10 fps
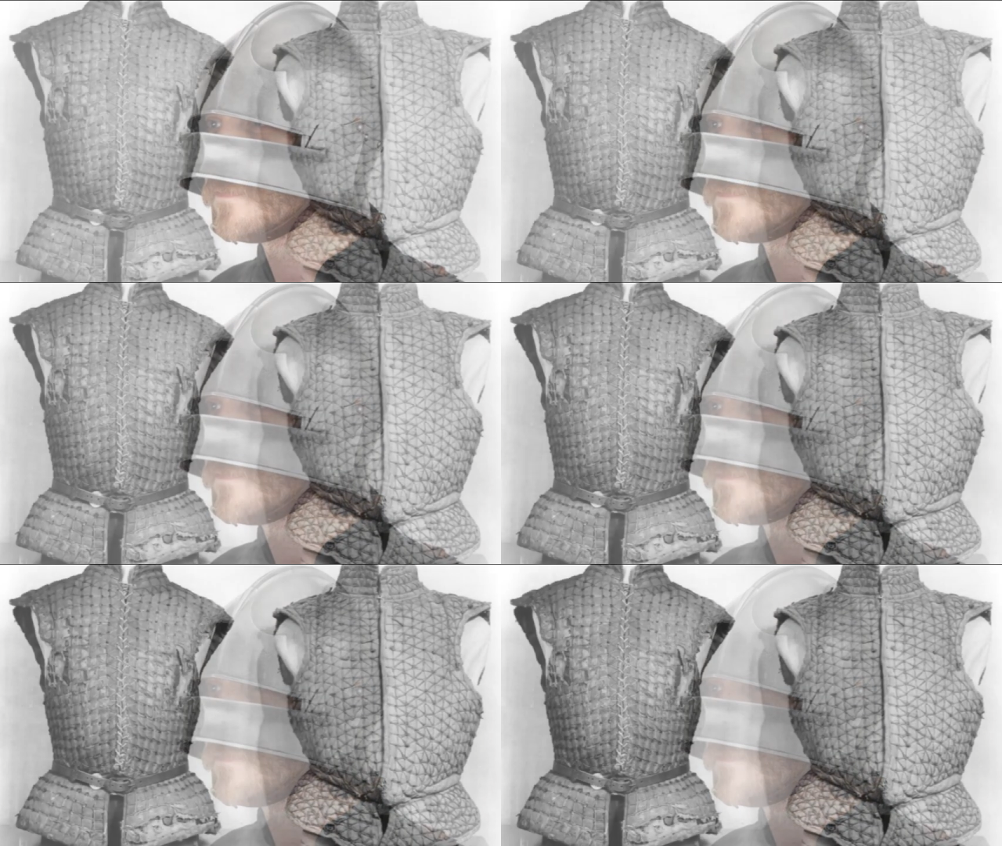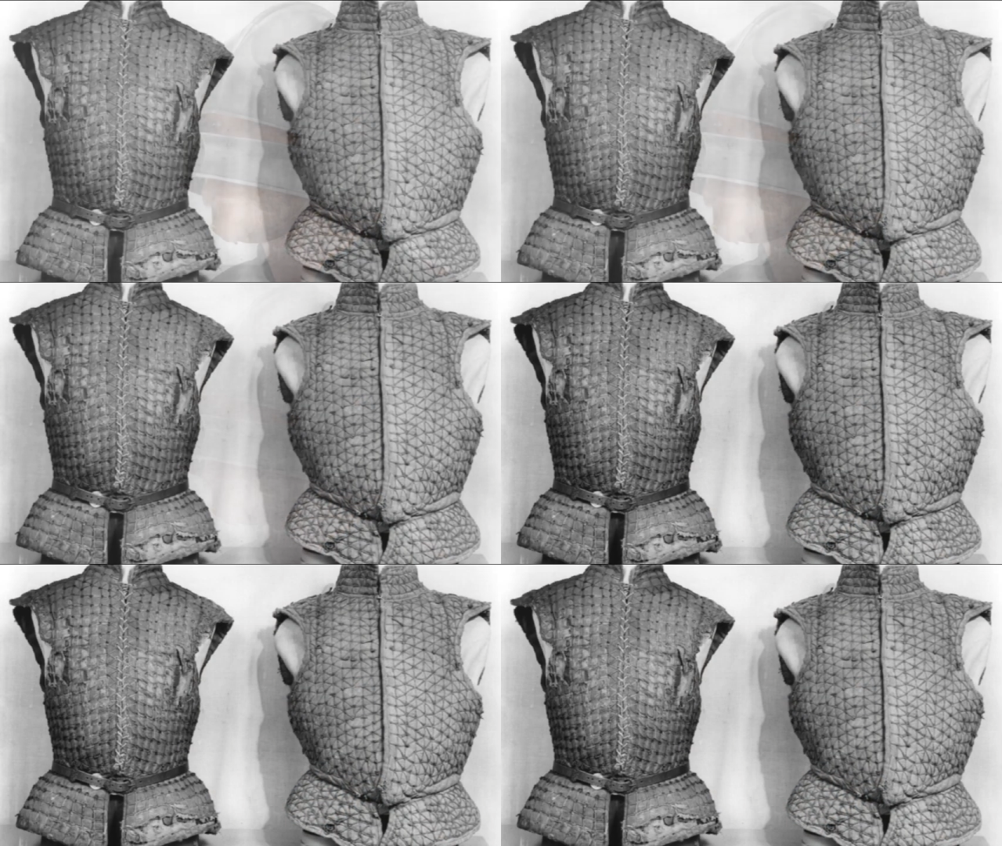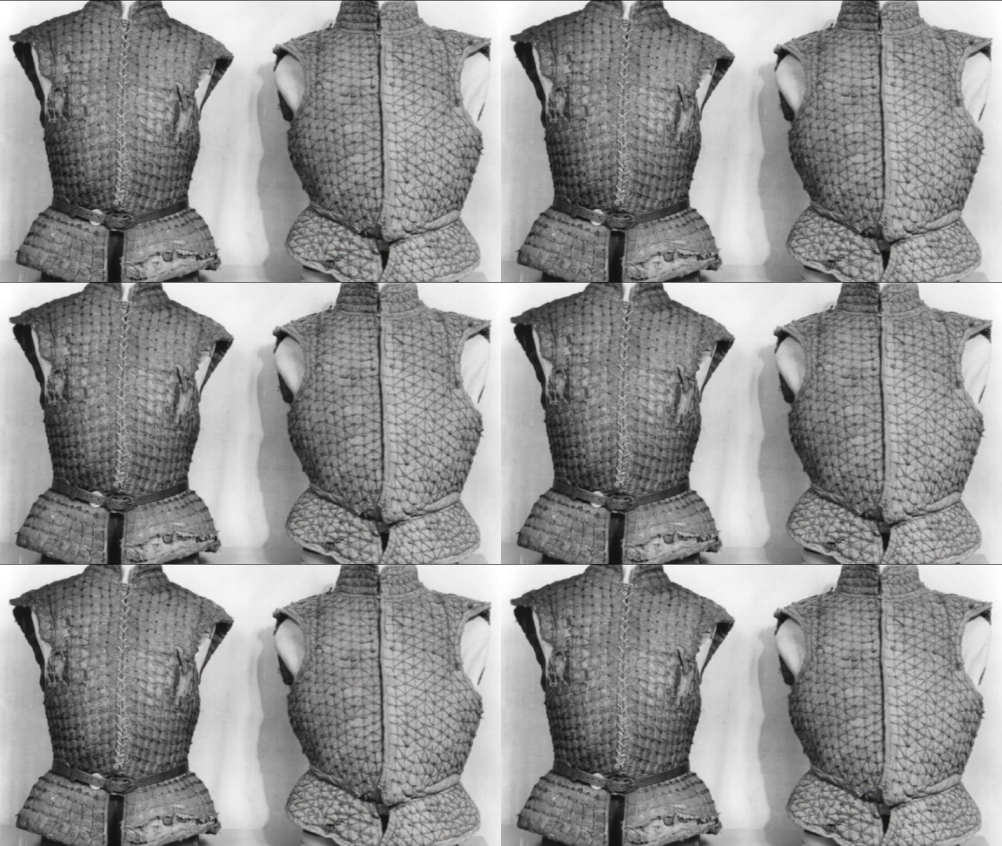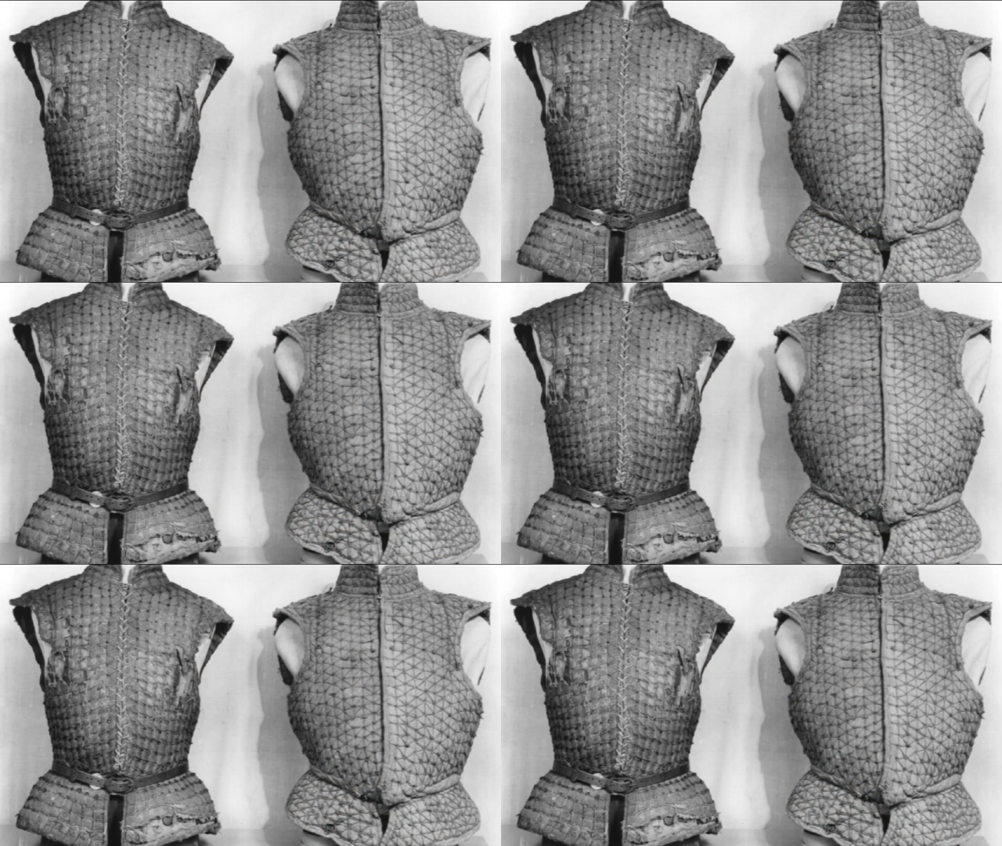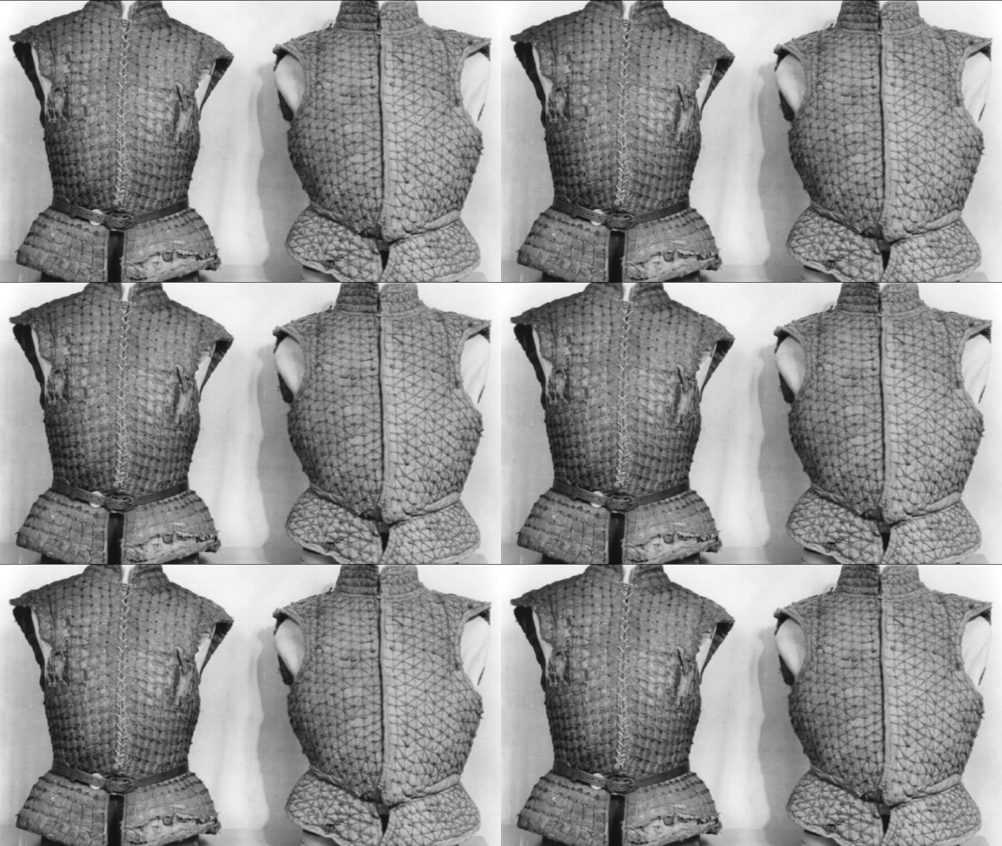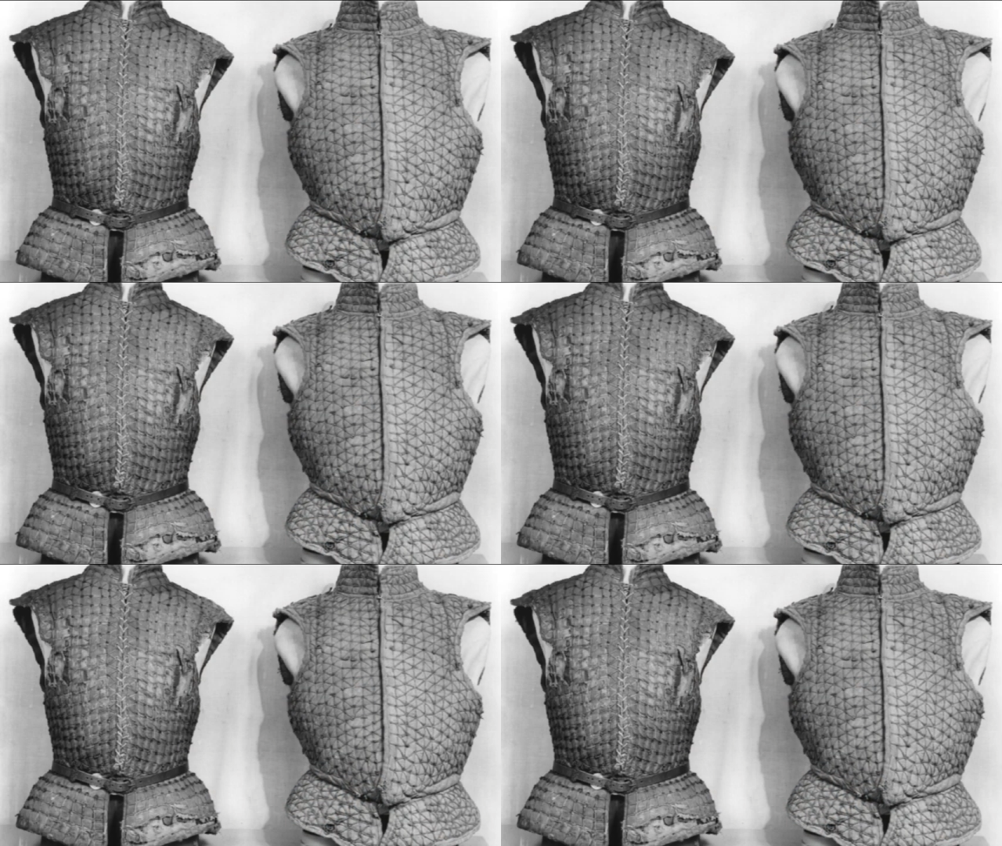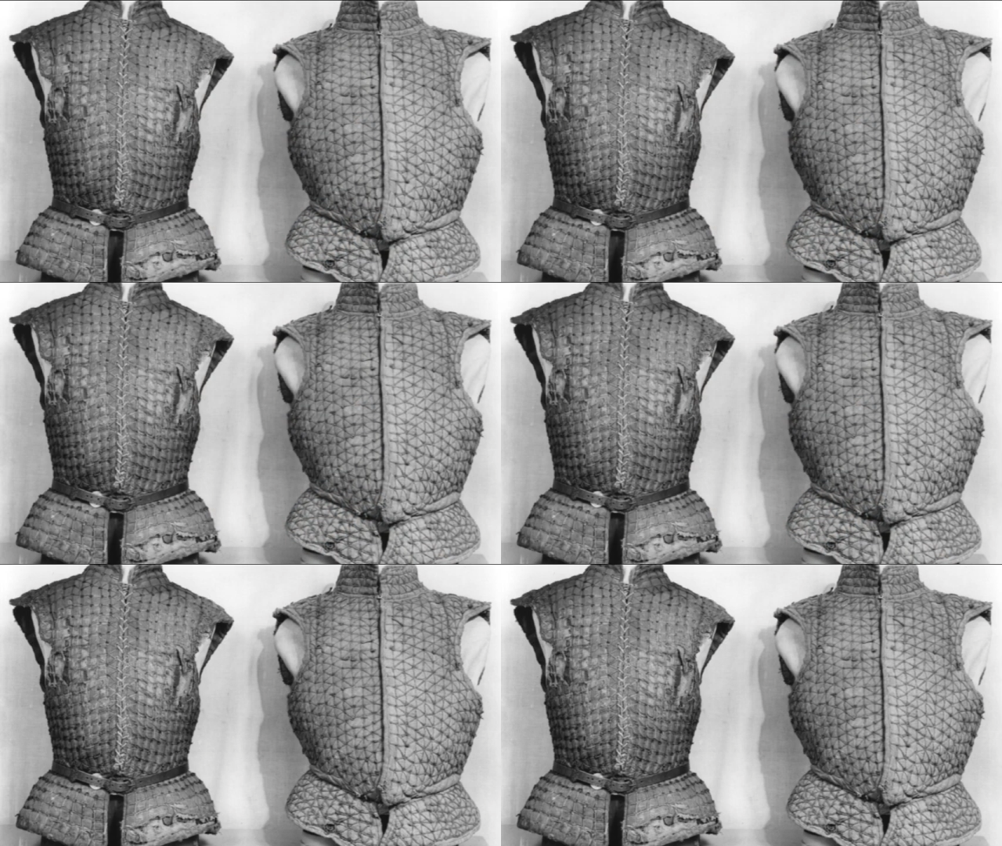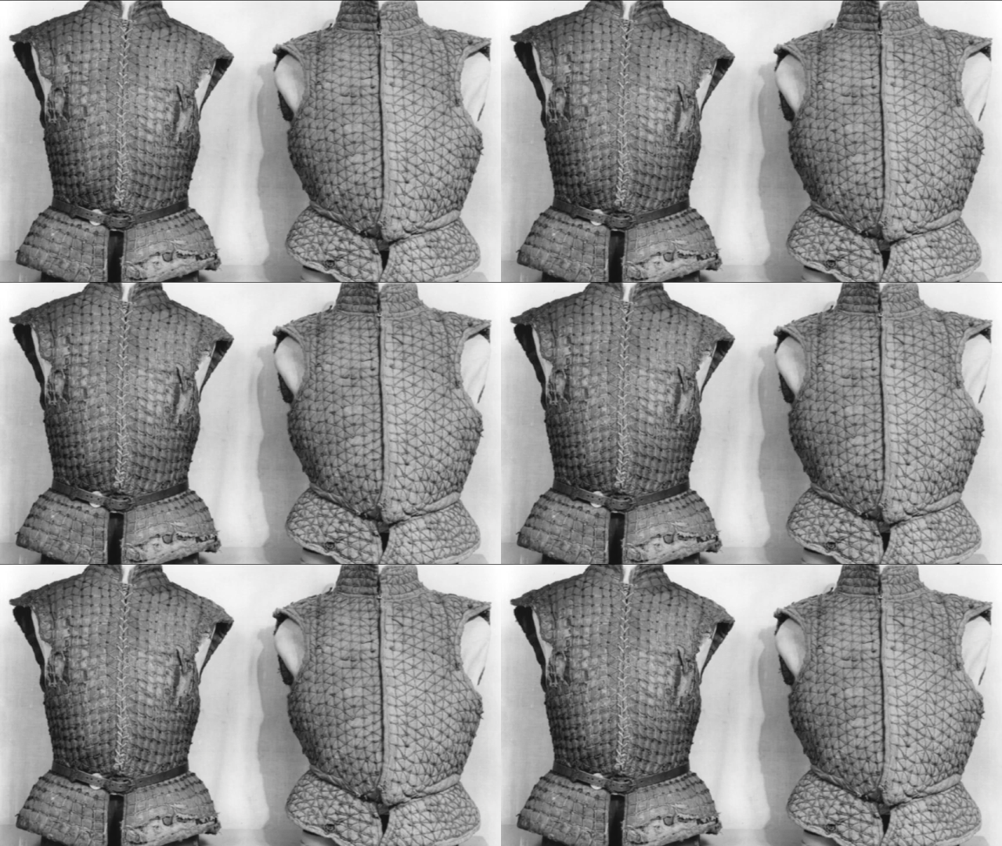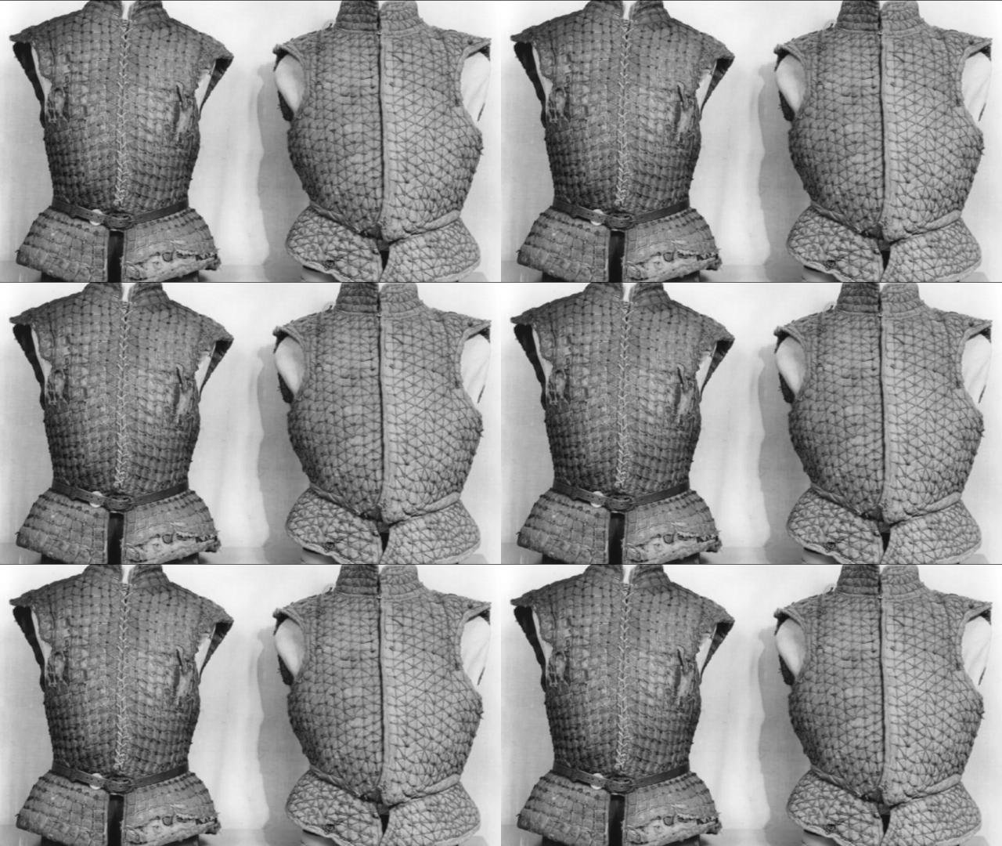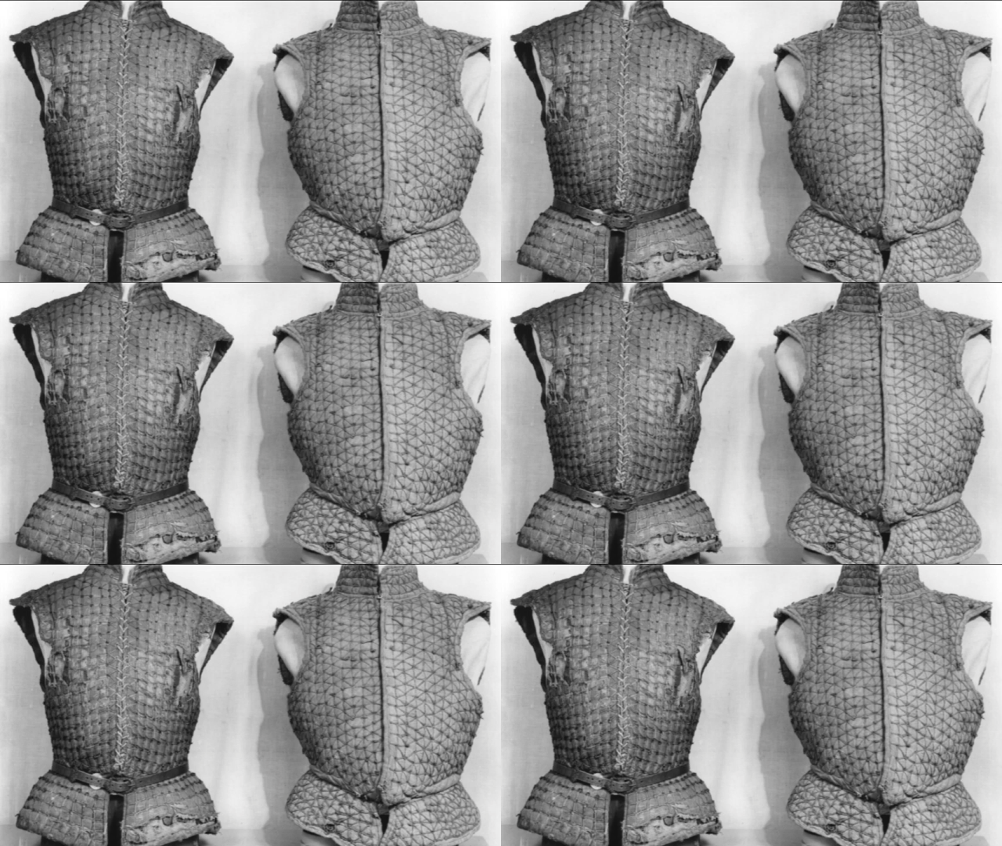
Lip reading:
Nobody's mouth can be seen.